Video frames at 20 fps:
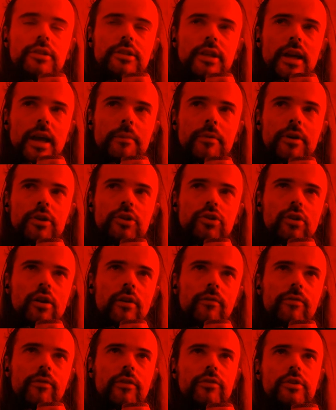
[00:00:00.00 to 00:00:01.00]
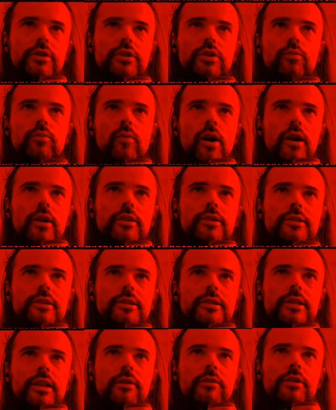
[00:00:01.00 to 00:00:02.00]
damage on this one is
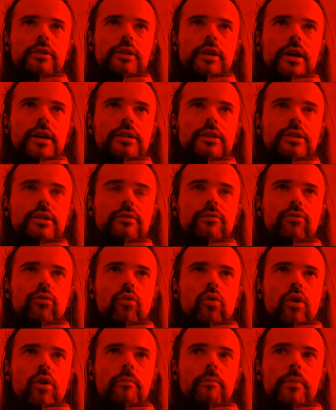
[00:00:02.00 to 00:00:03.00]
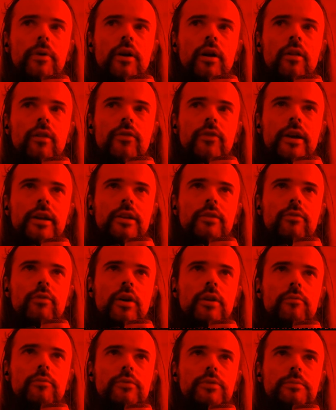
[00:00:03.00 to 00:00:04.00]
this level 94 build, and if
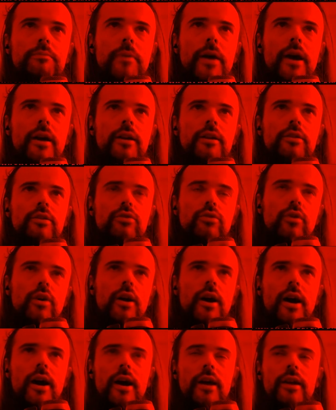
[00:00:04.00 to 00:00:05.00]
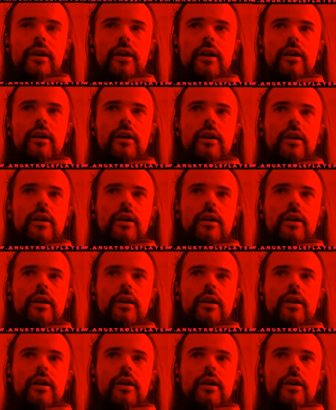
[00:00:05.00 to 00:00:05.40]
I spec into higher,